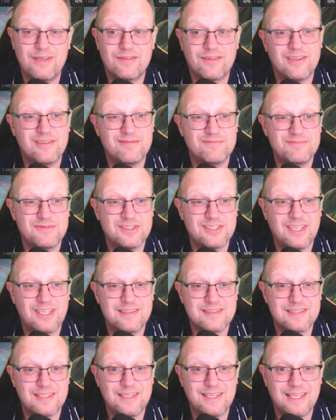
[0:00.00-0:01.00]
so
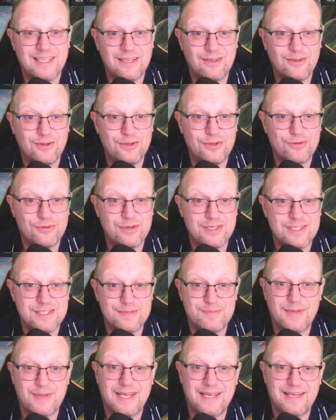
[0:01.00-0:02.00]
chances are you get a lot of your
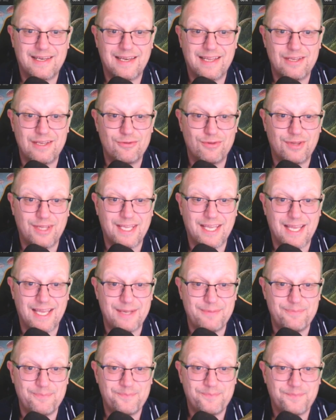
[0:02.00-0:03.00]
creatures back later in the game.